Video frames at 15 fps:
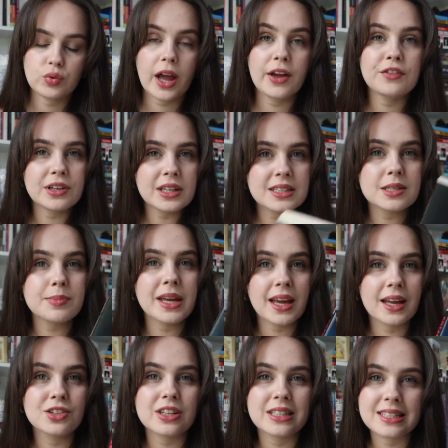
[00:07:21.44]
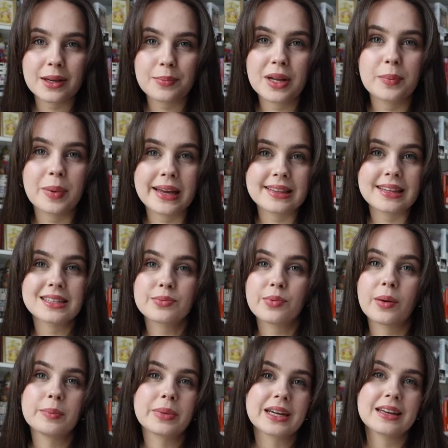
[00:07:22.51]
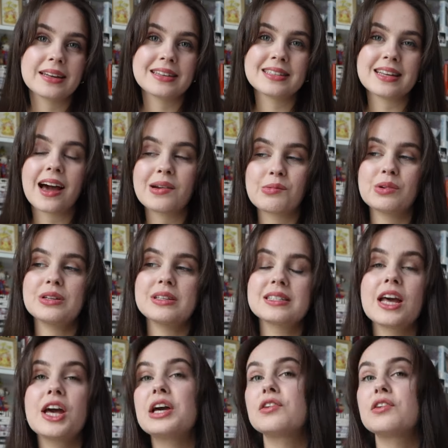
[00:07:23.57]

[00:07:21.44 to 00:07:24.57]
I feel like, to make it interesting, I'm gonna pick this one, because I was